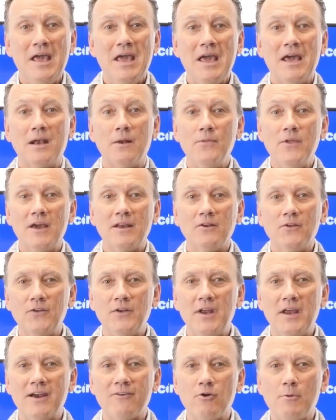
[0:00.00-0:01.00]
And at the end
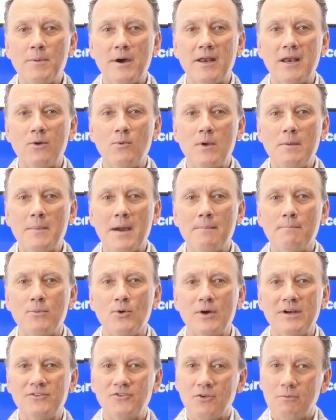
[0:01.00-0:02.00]
day, everybody,
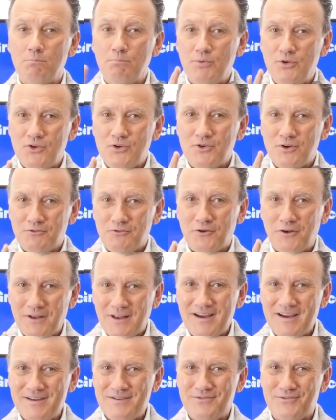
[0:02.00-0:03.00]
remember, it's a beautiful
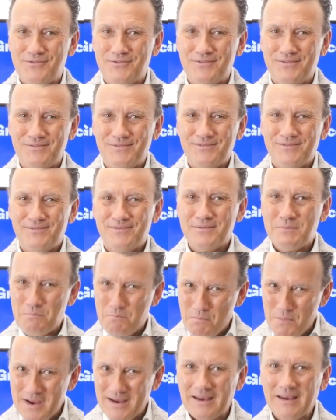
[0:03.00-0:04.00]
life.
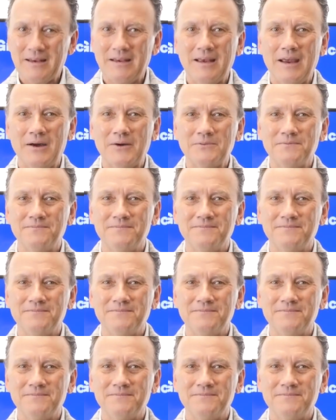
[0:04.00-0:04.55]
Make it count.